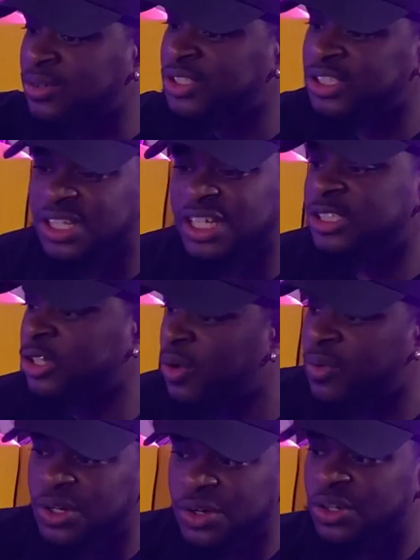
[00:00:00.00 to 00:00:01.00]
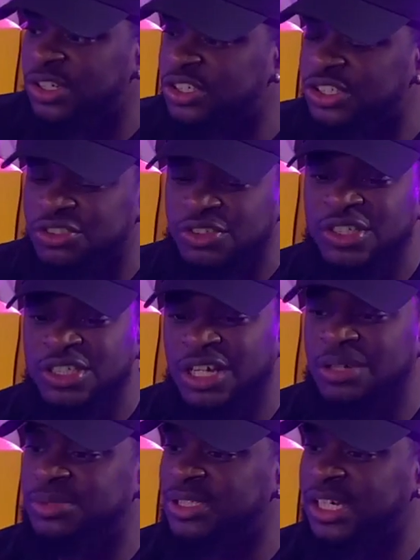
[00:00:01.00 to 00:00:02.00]
shit that's going on in the streets,
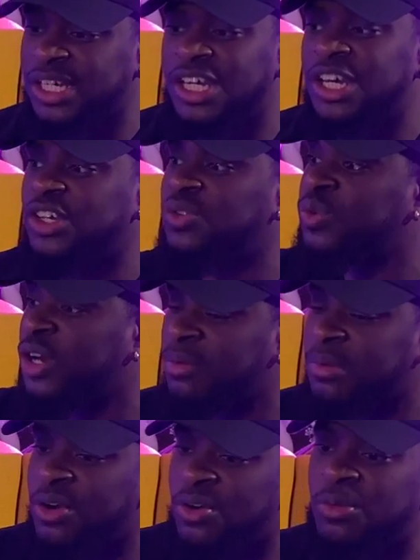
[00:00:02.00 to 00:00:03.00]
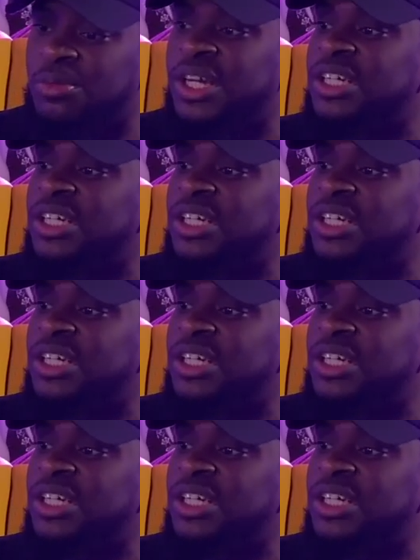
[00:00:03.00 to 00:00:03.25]
and I'm saying, you, you come home,